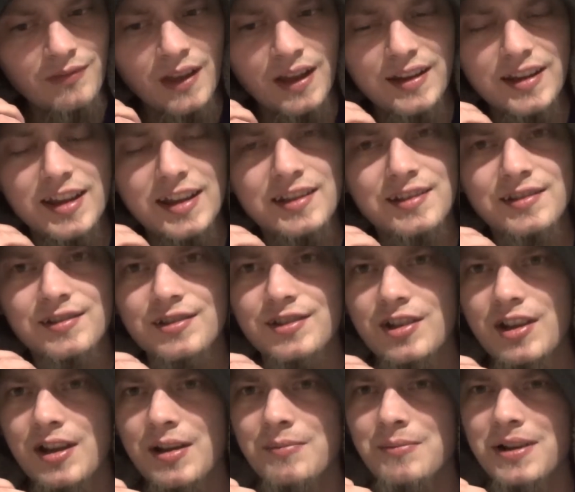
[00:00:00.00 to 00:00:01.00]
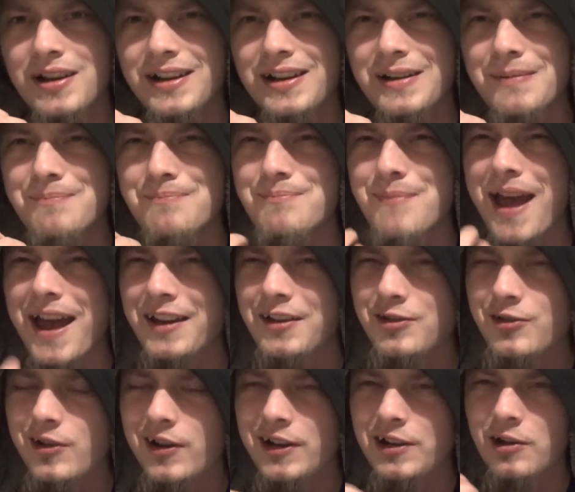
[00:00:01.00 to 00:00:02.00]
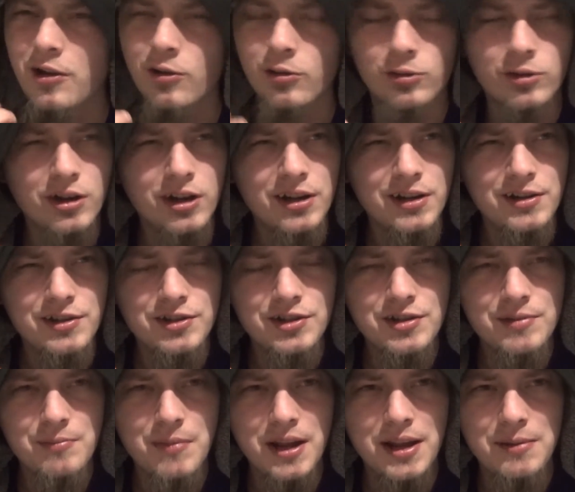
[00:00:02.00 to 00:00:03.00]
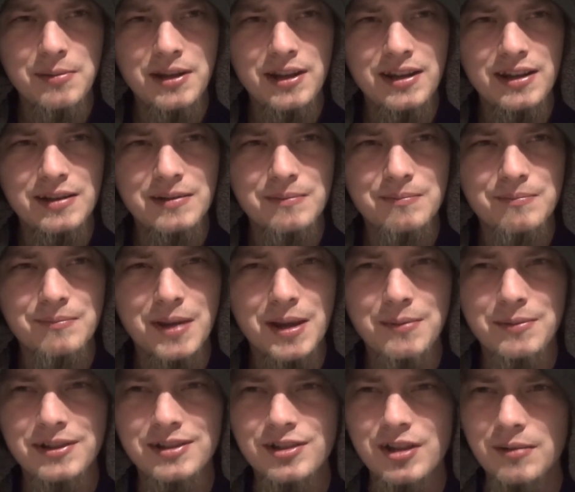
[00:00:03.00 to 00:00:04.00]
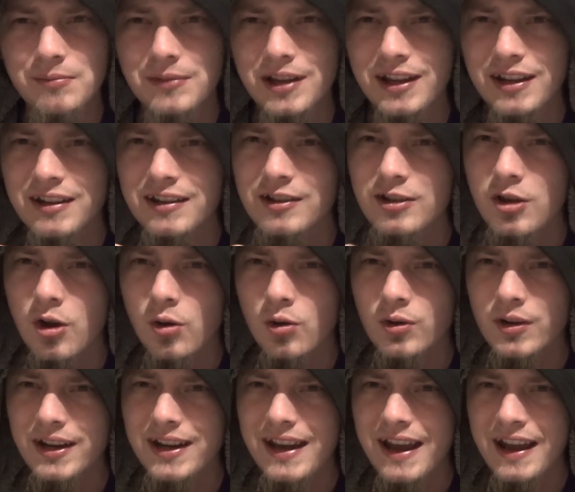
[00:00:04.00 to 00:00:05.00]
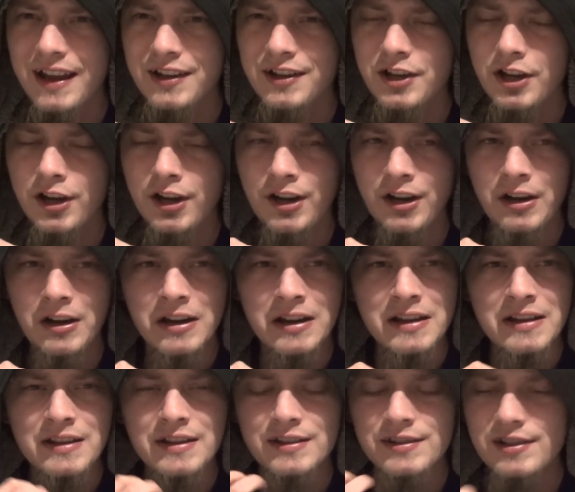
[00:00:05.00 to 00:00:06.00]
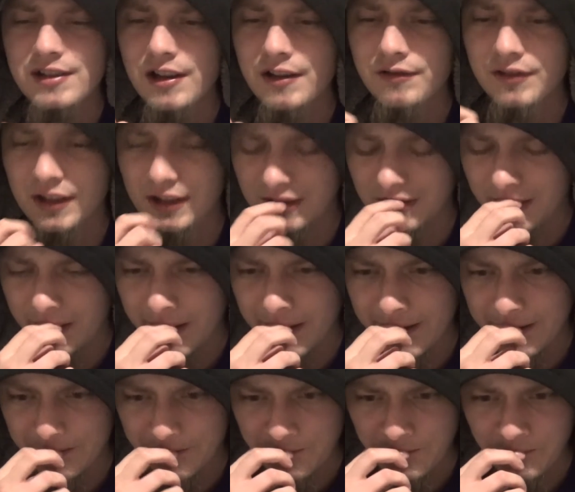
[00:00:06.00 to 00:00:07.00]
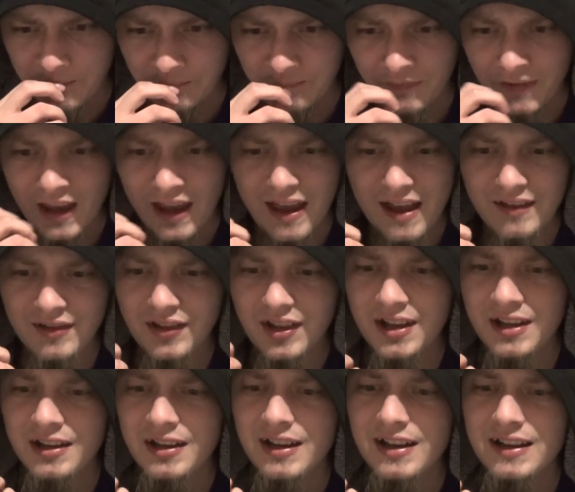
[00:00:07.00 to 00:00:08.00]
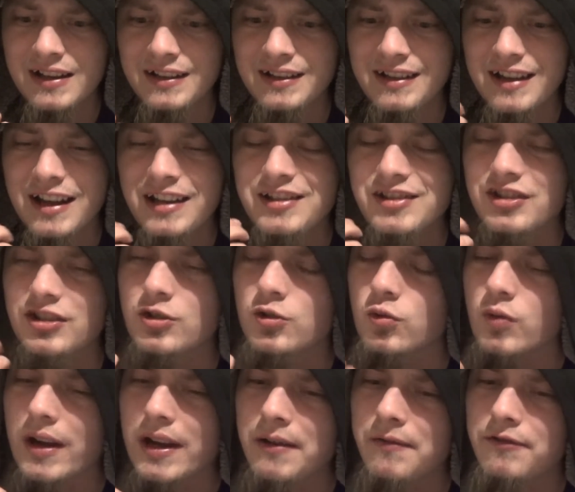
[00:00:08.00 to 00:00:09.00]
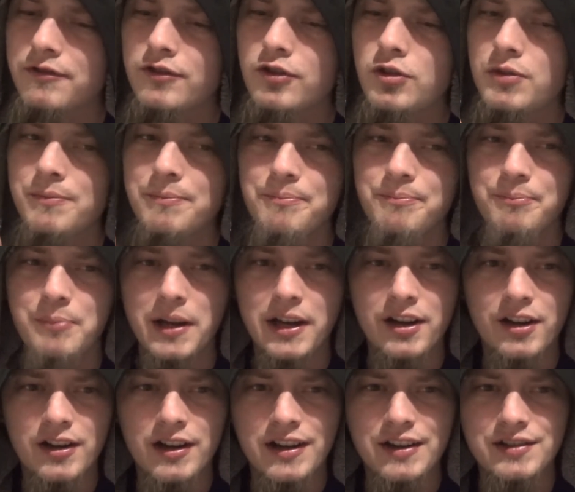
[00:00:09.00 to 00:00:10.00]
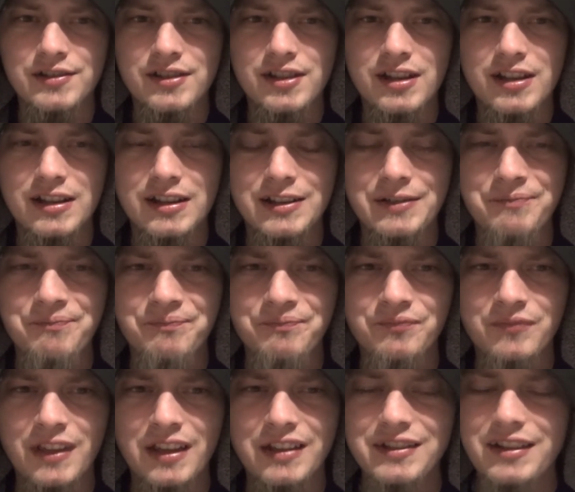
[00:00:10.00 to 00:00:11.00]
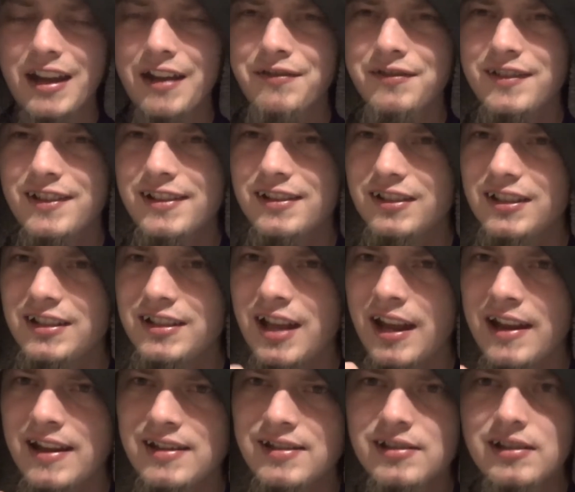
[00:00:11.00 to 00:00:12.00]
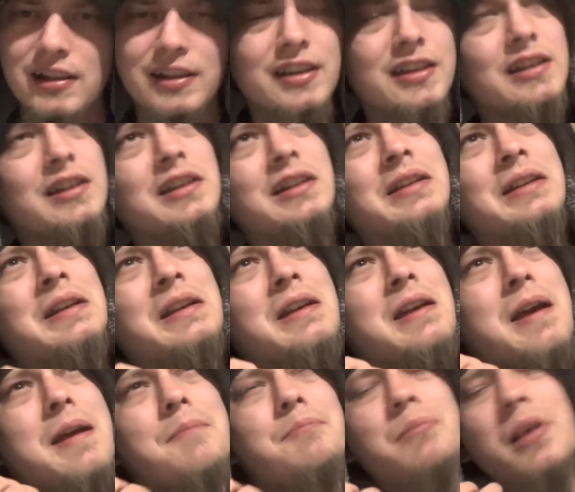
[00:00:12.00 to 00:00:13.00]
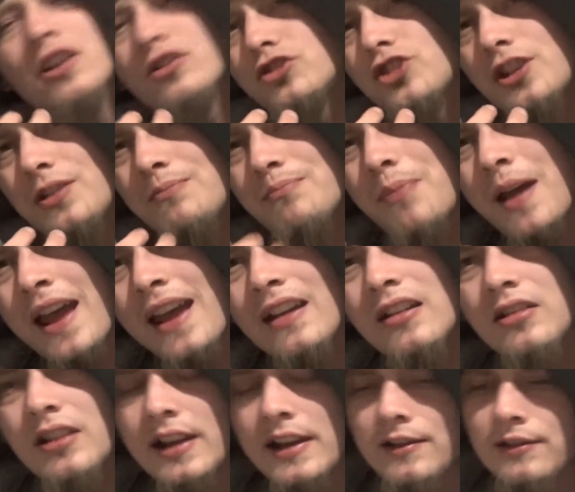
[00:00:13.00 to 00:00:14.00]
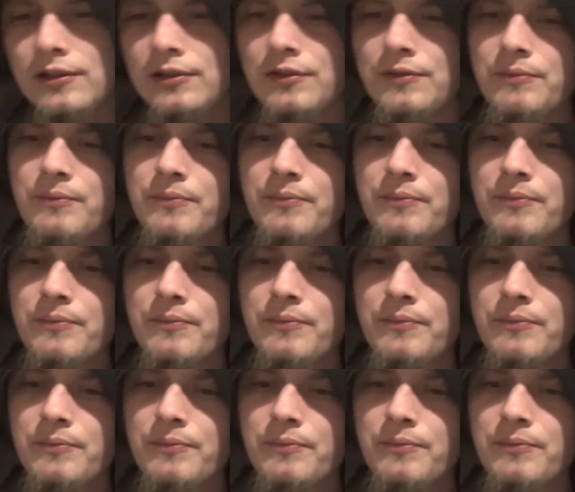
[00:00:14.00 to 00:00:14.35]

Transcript: getting some uh, mandarin orange, maybe, maybe some like coriander, stuff like that. And then uh, nice grapefruit bitterness. Uh, definitely tastes like a Belgian pale ale.